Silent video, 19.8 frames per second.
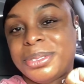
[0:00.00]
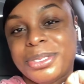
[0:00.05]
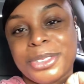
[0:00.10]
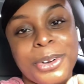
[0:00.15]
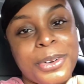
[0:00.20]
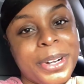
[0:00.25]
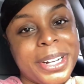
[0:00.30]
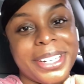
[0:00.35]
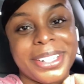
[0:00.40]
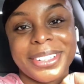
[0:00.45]
for
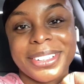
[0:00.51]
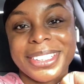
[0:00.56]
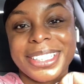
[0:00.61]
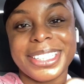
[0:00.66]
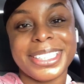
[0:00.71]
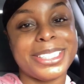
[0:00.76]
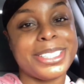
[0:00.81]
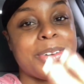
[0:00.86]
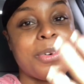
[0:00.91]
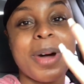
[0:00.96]
real,
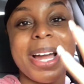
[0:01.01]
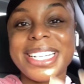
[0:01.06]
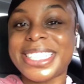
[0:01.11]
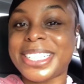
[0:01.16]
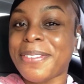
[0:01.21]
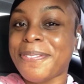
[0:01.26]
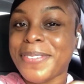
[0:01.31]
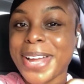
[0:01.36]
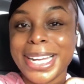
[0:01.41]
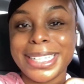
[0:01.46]
the way she
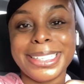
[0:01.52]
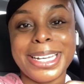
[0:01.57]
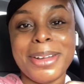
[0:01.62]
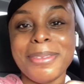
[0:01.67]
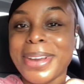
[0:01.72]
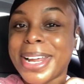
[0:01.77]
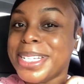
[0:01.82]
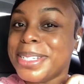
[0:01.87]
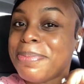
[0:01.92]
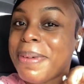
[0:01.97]
fucked up
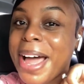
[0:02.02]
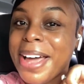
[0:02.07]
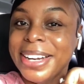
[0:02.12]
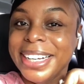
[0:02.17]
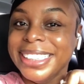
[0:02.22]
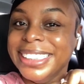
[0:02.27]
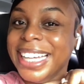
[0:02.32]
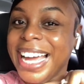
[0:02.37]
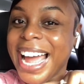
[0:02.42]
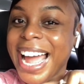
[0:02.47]
this
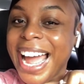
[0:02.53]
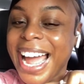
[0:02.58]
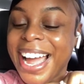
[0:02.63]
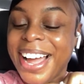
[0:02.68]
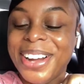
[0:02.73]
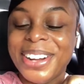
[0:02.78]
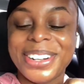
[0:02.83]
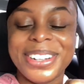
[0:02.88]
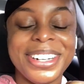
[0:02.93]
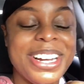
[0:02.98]

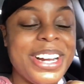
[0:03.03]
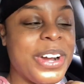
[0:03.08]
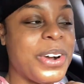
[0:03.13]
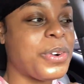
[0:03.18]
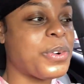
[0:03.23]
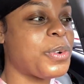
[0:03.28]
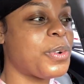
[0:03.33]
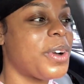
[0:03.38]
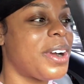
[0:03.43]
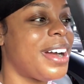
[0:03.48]
ponytail,
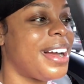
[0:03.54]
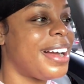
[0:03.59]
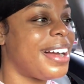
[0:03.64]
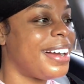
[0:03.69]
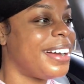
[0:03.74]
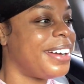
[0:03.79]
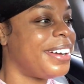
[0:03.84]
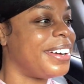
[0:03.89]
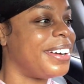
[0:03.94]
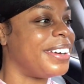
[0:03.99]

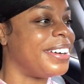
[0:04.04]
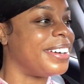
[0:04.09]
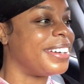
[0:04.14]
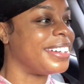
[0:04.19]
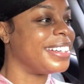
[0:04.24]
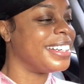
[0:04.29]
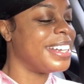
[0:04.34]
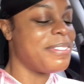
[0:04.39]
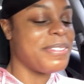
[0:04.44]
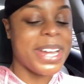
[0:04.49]
girl,
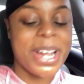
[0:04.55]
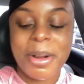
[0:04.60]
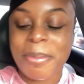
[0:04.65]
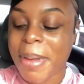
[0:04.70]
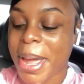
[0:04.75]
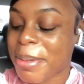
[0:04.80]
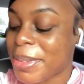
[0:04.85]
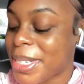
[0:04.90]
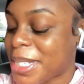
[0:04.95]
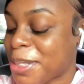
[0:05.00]
let me go
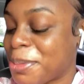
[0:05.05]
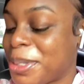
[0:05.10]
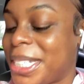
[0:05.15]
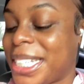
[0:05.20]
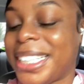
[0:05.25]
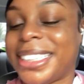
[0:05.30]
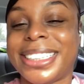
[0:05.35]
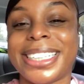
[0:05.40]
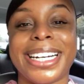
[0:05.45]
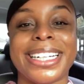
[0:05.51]
make me some
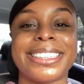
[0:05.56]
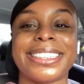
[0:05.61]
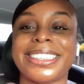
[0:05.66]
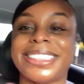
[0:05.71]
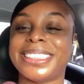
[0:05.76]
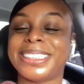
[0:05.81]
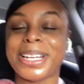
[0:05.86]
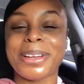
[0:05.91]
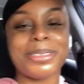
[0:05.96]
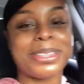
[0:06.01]
TikToks or
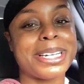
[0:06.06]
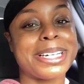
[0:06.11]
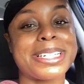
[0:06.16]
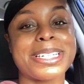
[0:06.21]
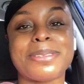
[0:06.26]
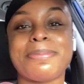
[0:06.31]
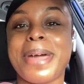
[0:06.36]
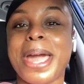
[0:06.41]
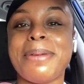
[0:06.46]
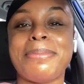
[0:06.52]
something, because
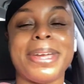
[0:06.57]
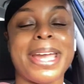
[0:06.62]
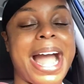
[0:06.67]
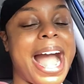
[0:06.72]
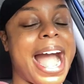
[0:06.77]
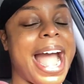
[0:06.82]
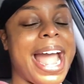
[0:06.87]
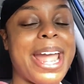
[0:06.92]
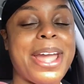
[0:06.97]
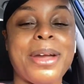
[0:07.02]
baby,
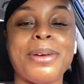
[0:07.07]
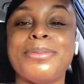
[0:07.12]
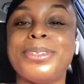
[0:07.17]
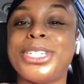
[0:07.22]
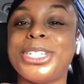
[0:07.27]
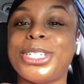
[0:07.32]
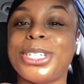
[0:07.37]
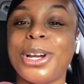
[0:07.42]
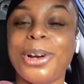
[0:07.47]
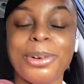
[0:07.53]
I am
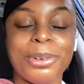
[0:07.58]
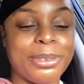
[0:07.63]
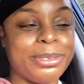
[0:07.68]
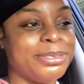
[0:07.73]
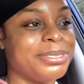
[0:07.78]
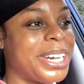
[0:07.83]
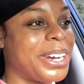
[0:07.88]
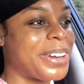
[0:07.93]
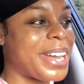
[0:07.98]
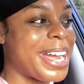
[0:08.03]
shoot.
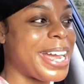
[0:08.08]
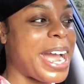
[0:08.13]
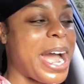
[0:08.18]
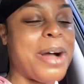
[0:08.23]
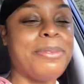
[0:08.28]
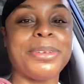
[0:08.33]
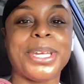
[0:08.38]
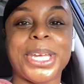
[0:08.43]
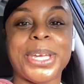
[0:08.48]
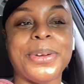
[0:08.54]
Okay,
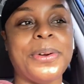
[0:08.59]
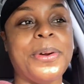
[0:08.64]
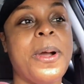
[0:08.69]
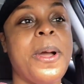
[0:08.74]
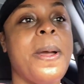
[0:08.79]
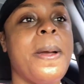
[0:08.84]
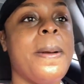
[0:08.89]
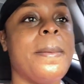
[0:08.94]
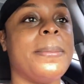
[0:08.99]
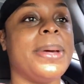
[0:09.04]
I'm cute,
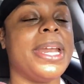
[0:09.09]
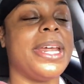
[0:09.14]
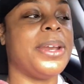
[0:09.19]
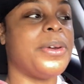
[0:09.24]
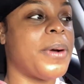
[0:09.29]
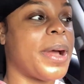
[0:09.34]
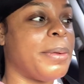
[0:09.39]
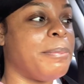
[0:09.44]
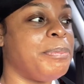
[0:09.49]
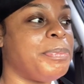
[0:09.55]
but
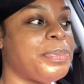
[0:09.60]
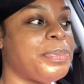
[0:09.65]
anyway,